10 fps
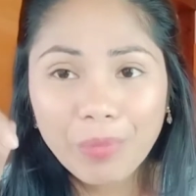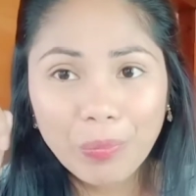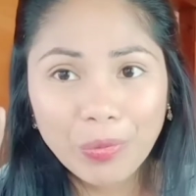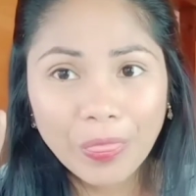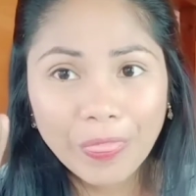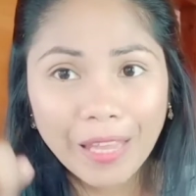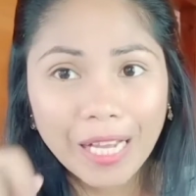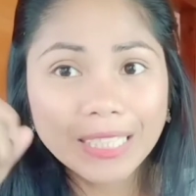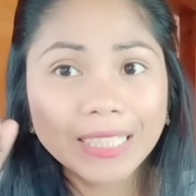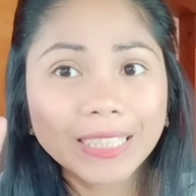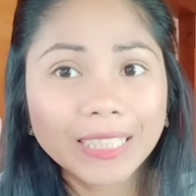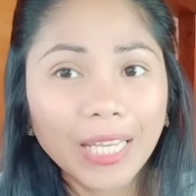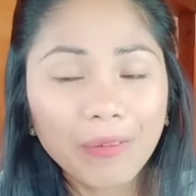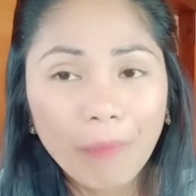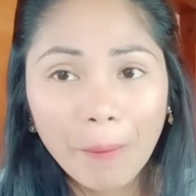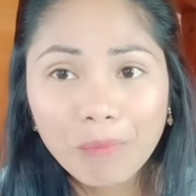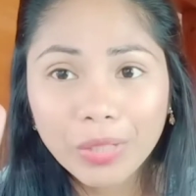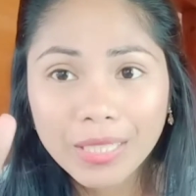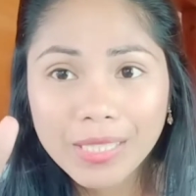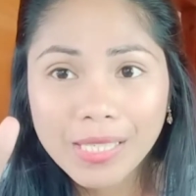papunta sa ibang
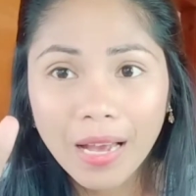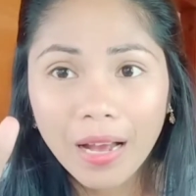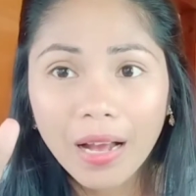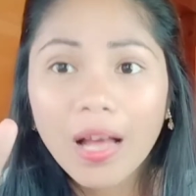bansa